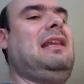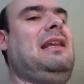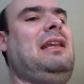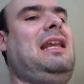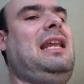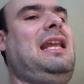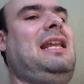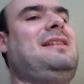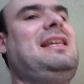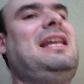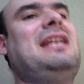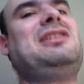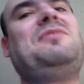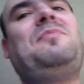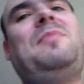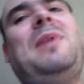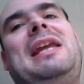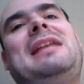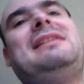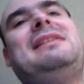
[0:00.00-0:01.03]
And San
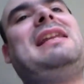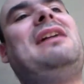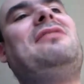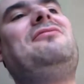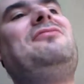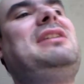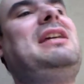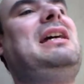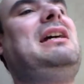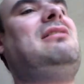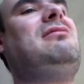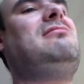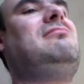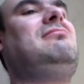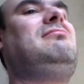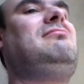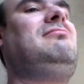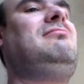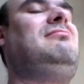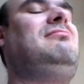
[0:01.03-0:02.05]
Japan's downtown.
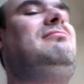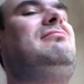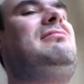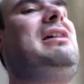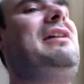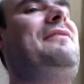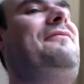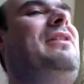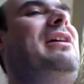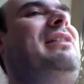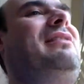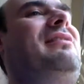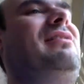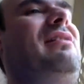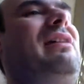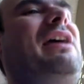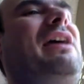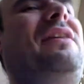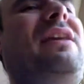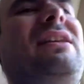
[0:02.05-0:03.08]

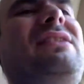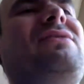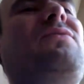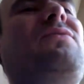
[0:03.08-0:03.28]
I think it's the